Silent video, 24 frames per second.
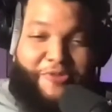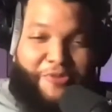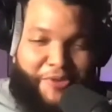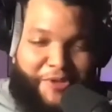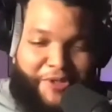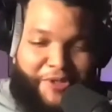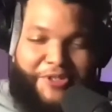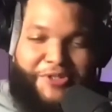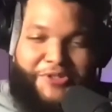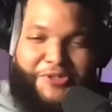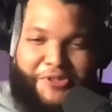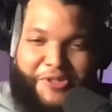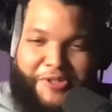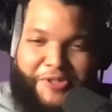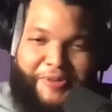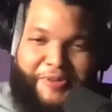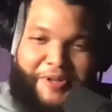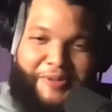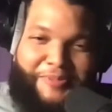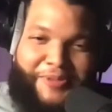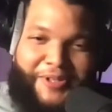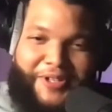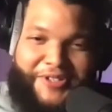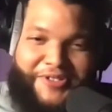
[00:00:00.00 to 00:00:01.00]
It's really, truly
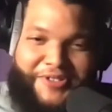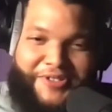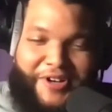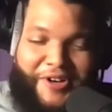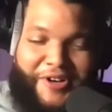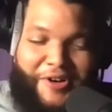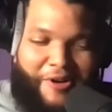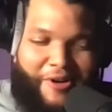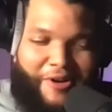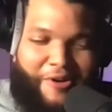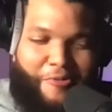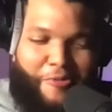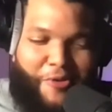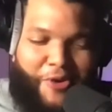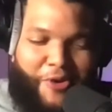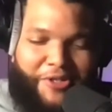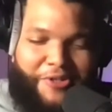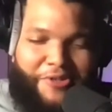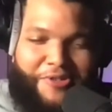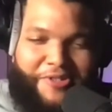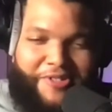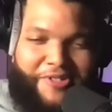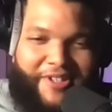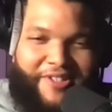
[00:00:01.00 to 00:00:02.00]
been a pleasure. I hope we
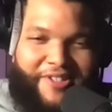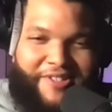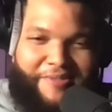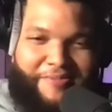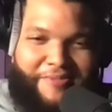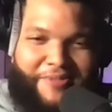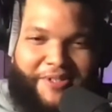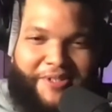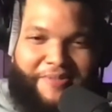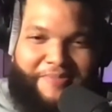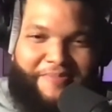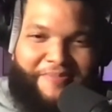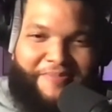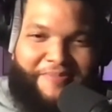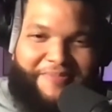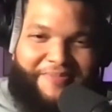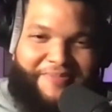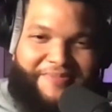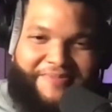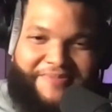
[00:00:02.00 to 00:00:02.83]
can do this again sometime.